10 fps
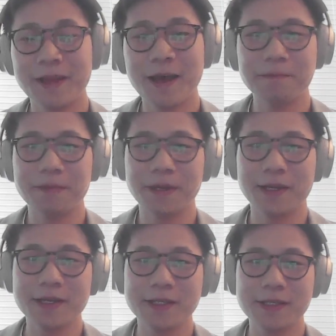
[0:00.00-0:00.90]
Yeah,
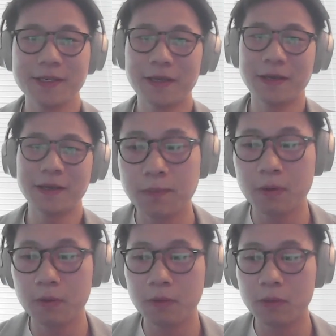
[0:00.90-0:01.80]
because
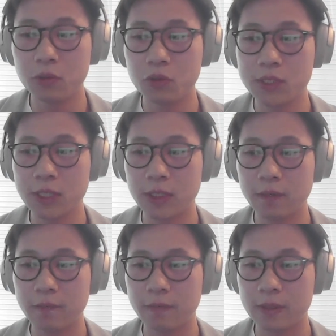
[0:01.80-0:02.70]
people
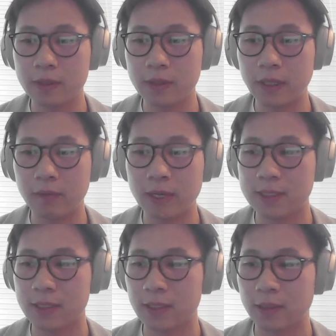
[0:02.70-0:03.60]
using different
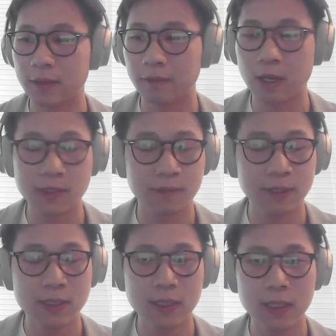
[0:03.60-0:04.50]
investing
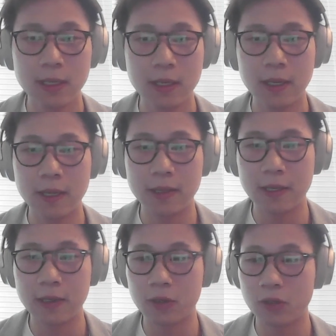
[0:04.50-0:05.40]
philosophies
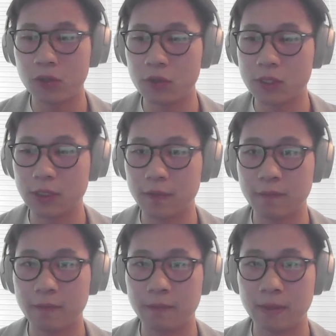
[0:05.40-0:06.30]
and they are using
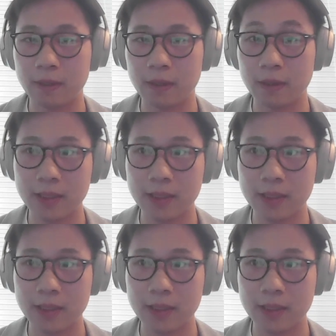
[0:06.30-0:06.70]
different